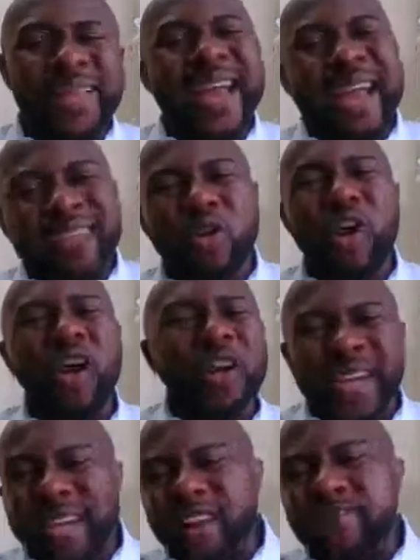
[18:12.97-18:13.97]
Yes,
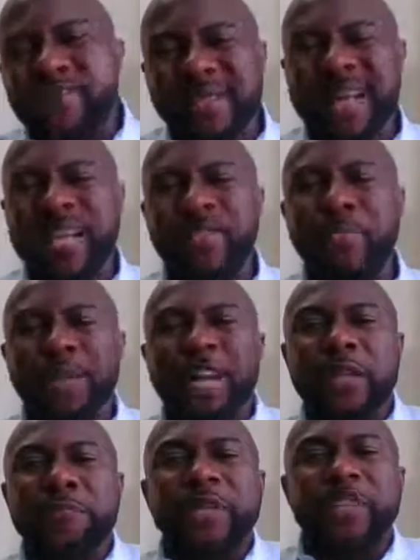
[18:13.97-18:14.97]
it kind of made sense, but
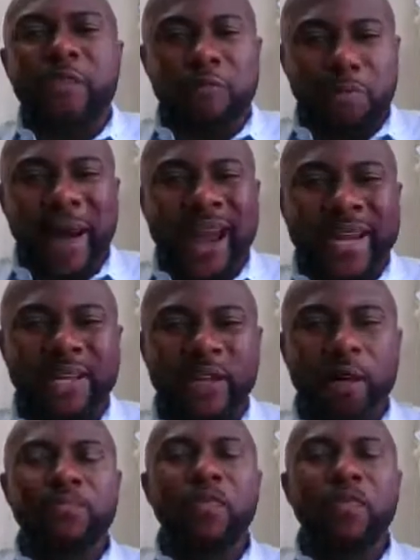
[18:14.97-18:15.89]
that peace of mind